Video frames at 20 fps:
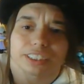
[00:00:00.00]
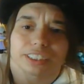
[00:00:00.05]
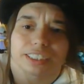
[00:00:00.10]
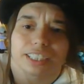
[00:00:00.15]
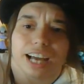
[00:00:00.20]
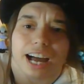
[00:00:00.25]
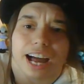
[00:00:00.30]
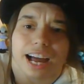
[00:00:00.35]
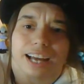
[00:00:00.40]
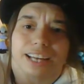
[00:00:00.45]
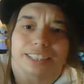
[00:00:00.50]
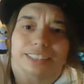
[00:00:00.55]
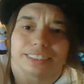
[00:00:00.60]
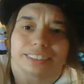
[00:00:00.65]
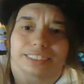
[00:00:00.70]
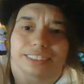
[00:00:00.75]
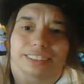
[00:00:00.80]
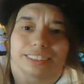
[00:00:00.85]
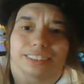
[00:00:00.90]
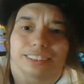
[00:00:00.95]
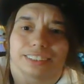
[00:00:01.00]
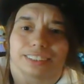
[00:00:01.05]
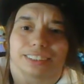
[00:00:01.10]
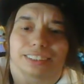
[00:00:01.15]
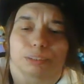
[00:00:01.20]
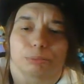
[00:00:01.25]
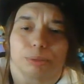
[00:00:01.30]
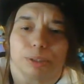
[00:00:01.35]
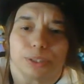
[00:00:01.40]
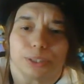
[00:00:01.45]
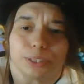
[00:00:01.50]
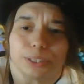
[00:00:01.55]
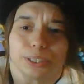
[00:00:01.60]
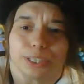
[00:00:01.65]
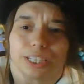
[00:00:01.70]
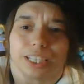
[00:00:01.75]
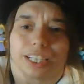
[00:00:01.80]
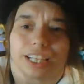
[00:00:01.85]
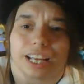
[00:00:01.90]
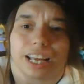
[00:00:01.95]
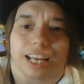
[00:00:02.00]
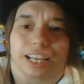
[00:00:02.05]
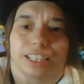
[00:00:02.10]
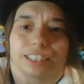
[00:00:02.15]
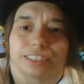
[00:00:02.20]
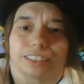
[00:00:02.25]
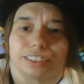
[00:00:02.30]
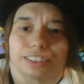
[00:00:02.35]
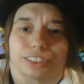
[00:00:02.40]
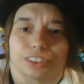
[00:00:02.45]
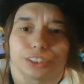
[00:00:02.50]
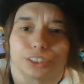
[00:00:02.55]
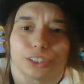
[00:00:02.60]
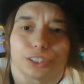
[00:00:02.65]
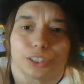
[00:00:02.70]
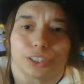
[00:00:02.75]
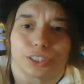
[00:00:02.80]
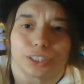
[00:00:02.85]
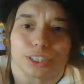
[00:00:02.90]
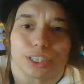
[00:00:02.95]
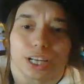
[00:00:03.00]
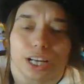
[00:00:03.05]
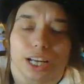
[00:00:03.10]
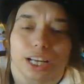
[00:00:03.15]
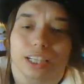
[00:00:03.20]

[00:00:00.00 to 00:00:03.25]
guides and spirit and your,